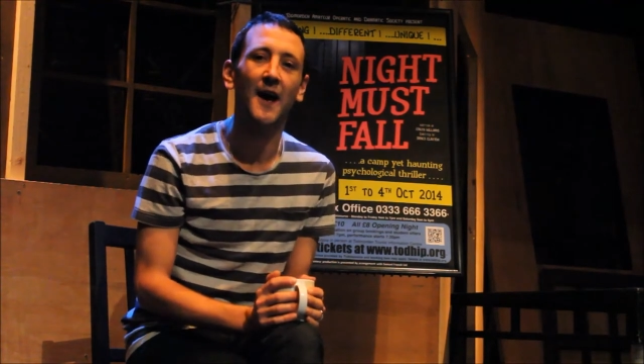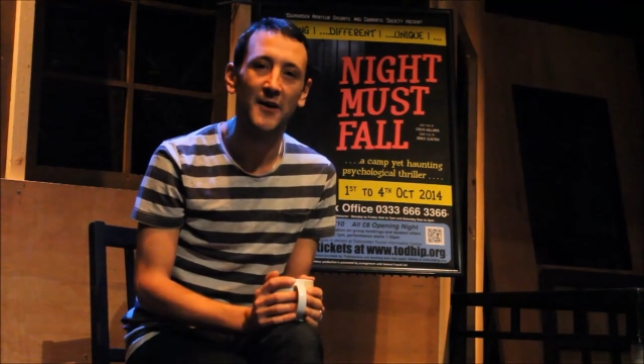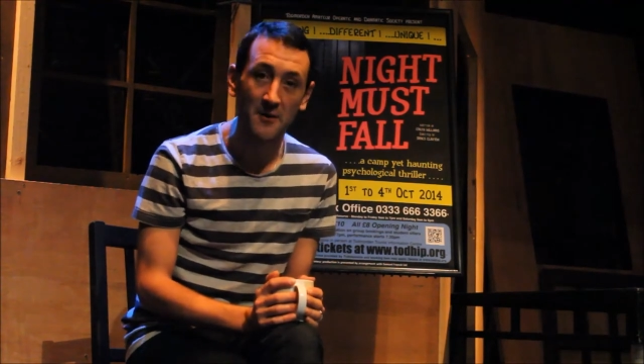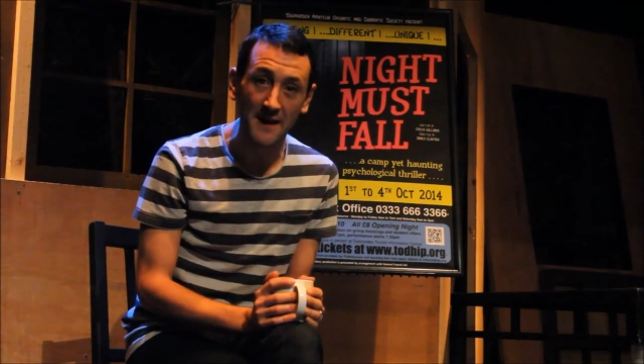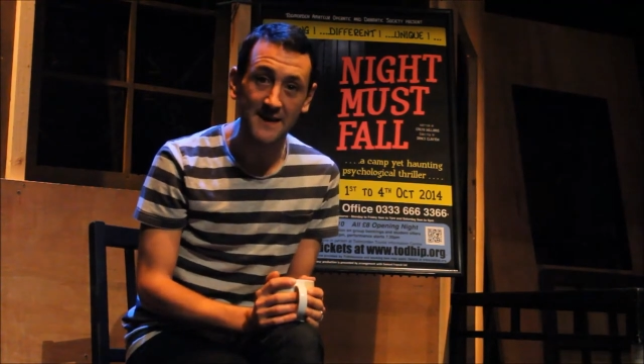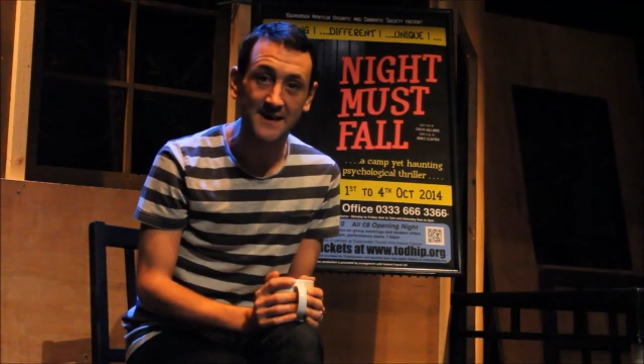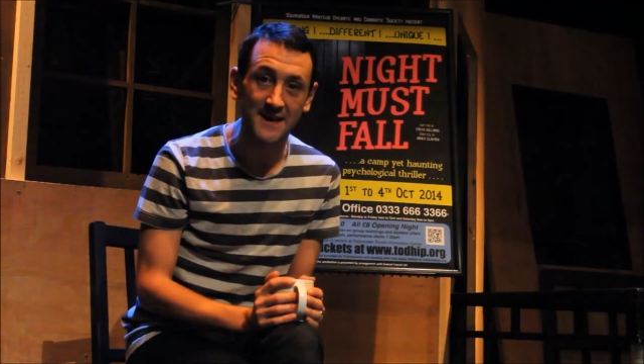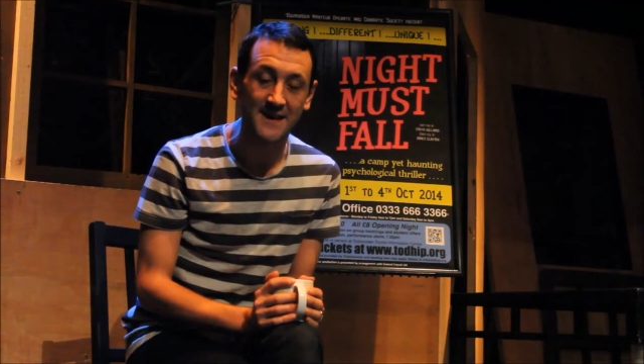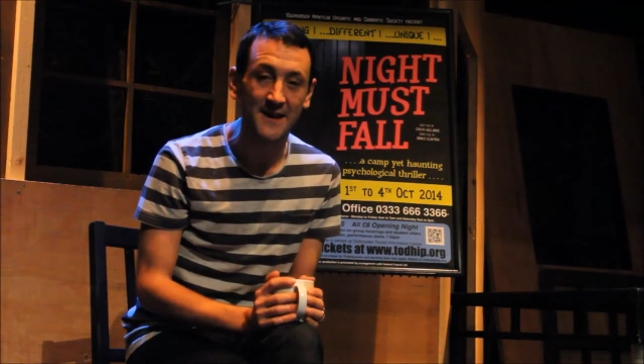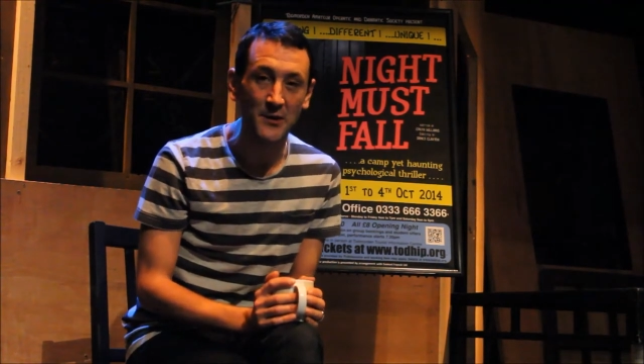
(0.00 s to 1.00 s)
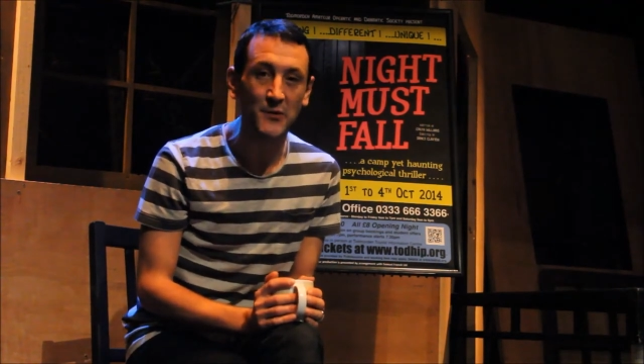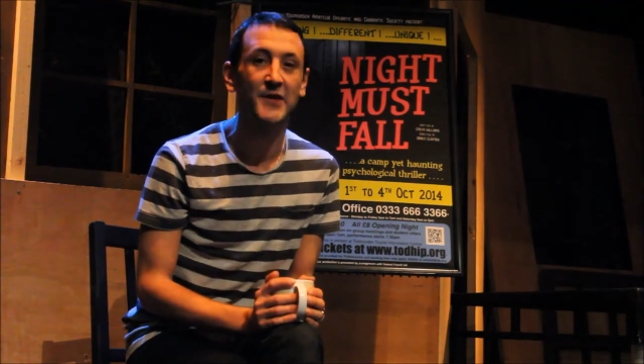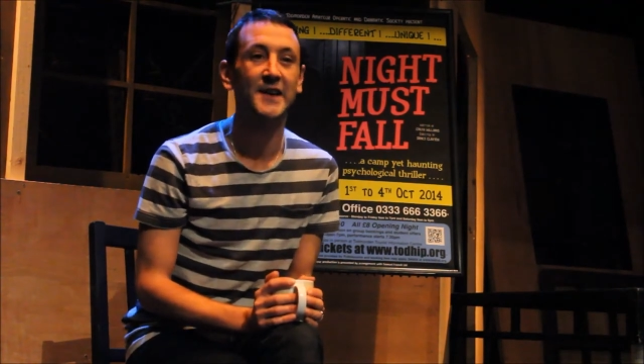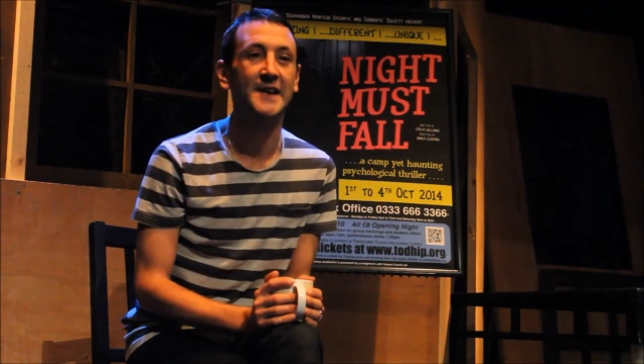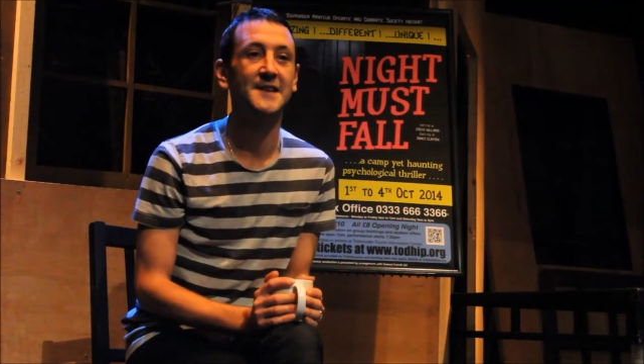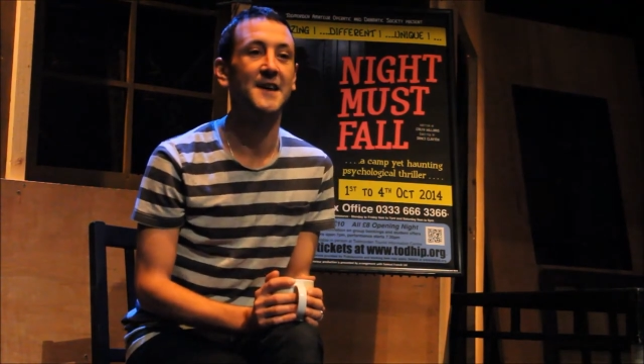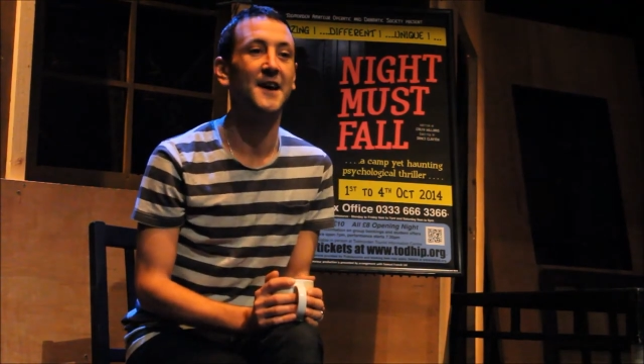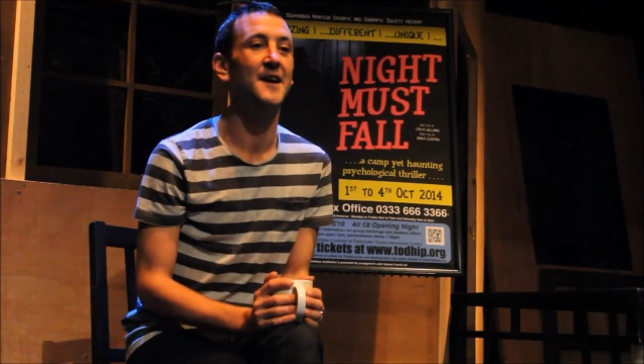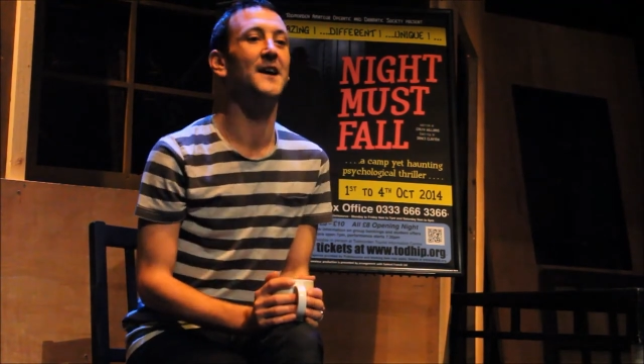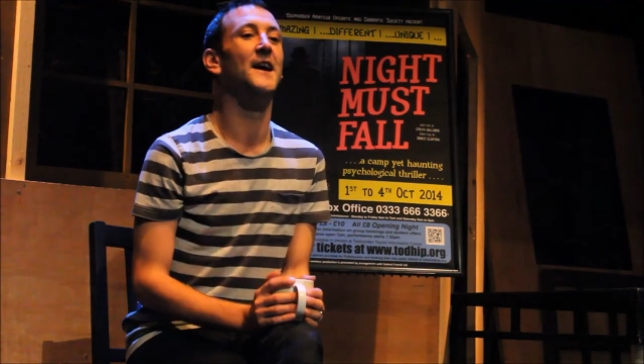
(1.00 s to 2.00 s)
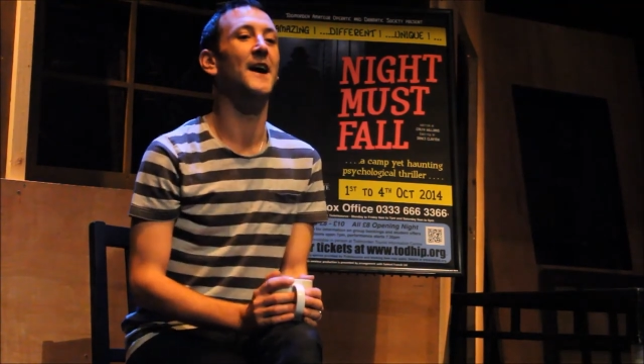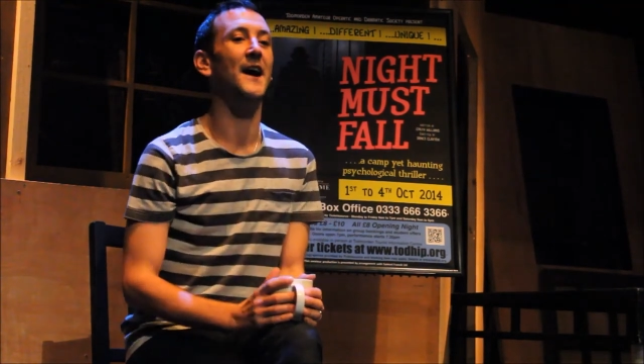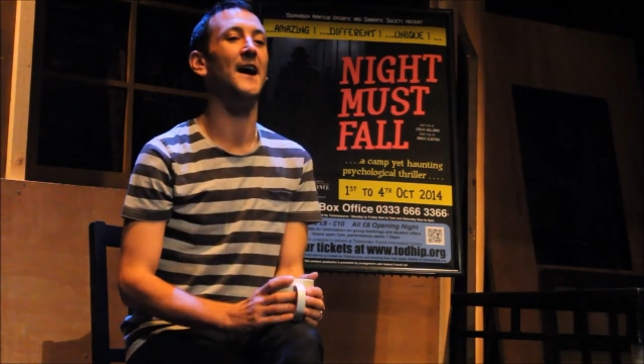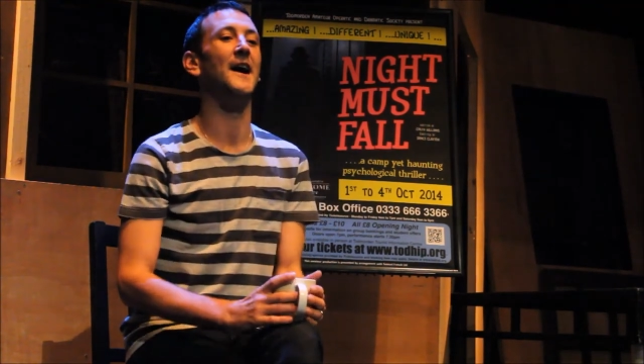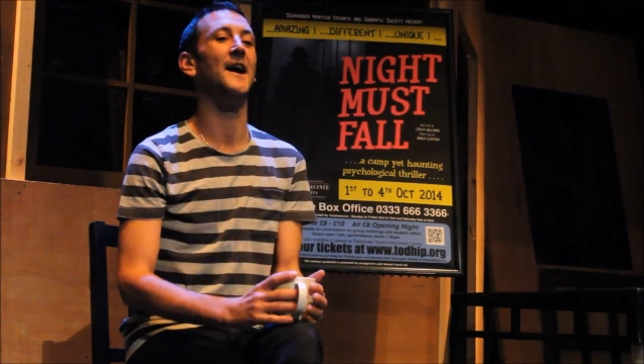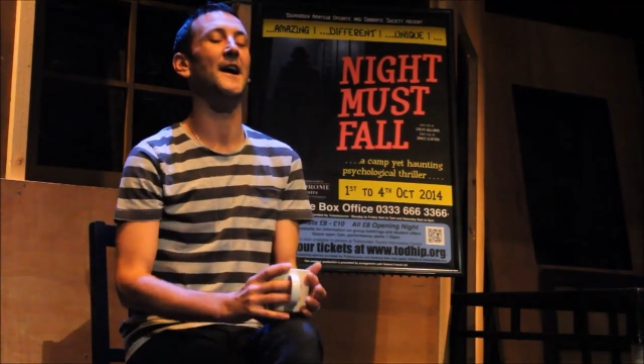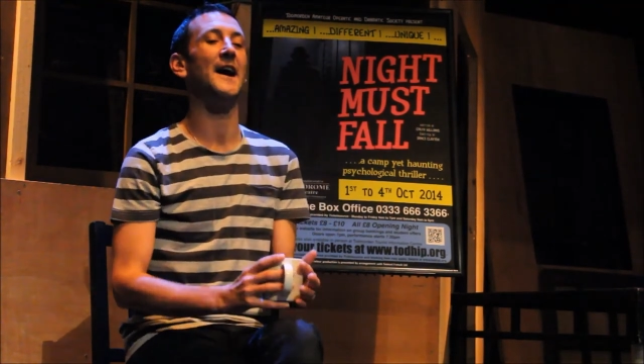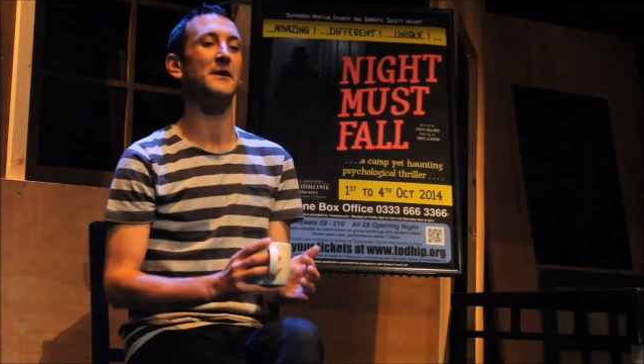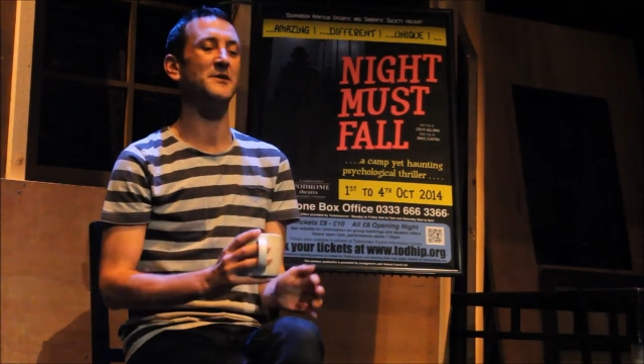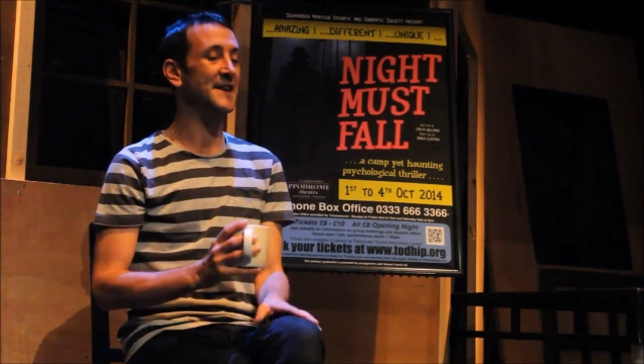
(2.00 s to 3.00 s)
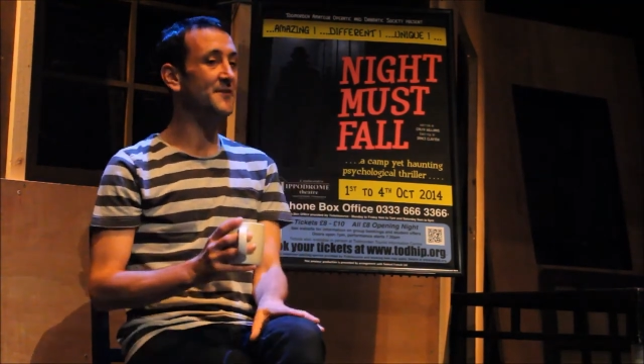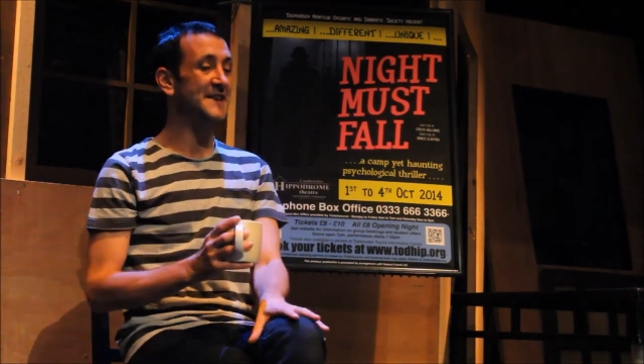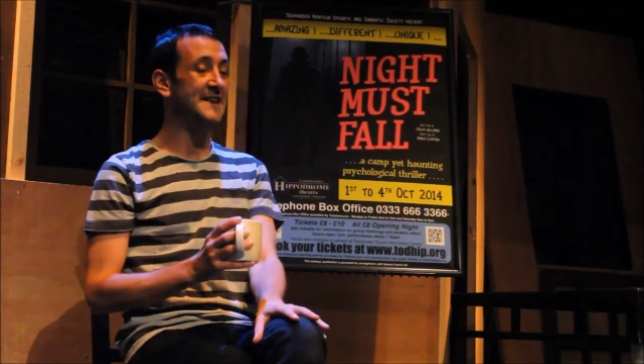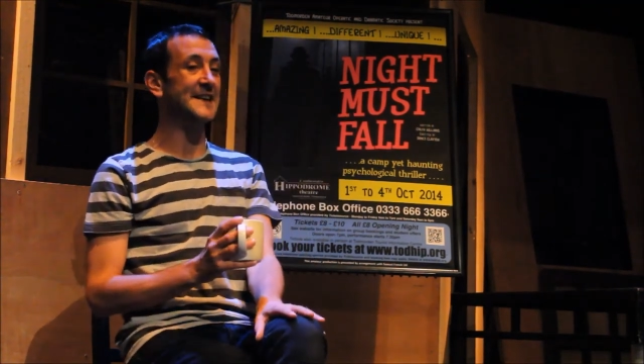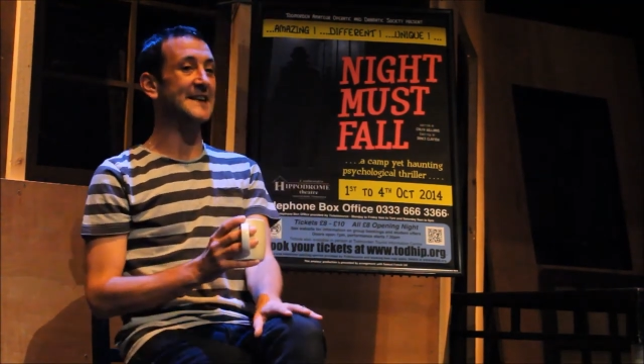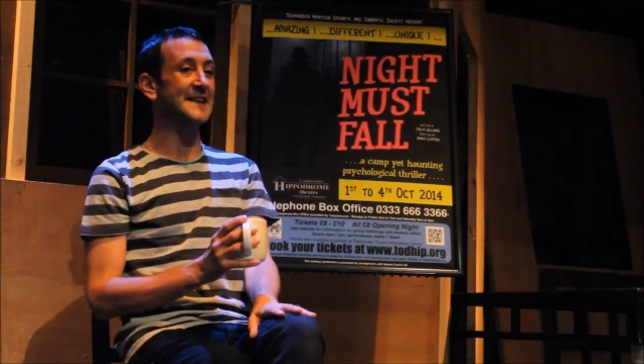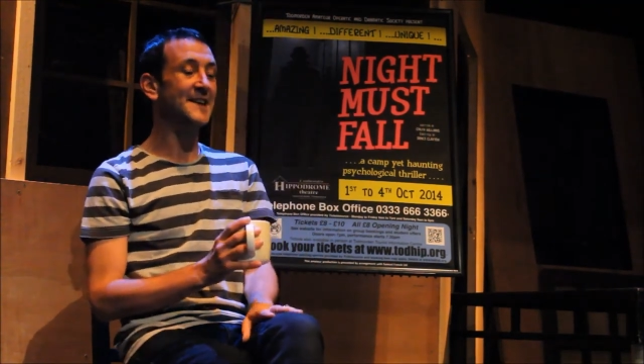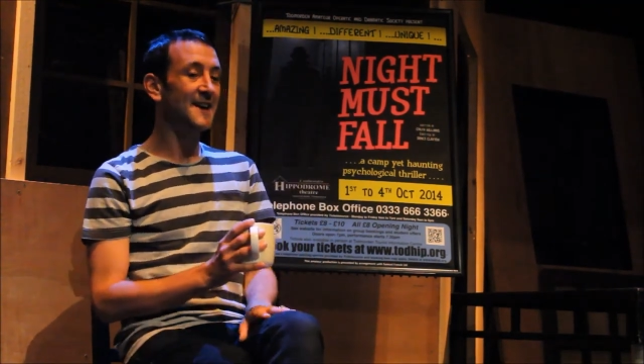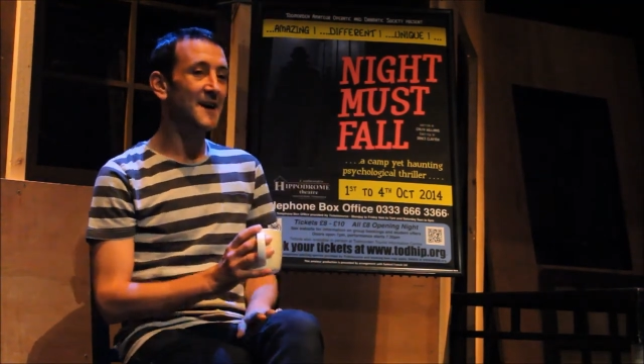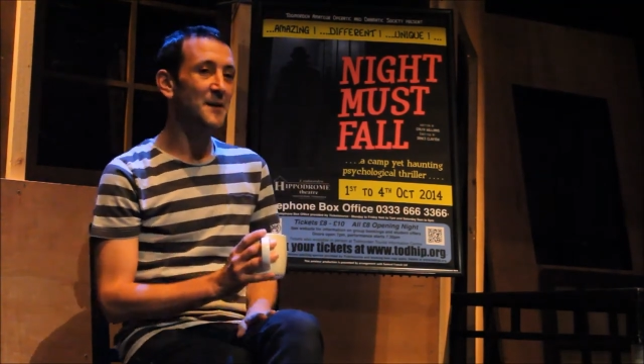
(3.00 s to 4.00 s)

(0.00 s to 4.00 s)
directors in the youth theatre. And I was 17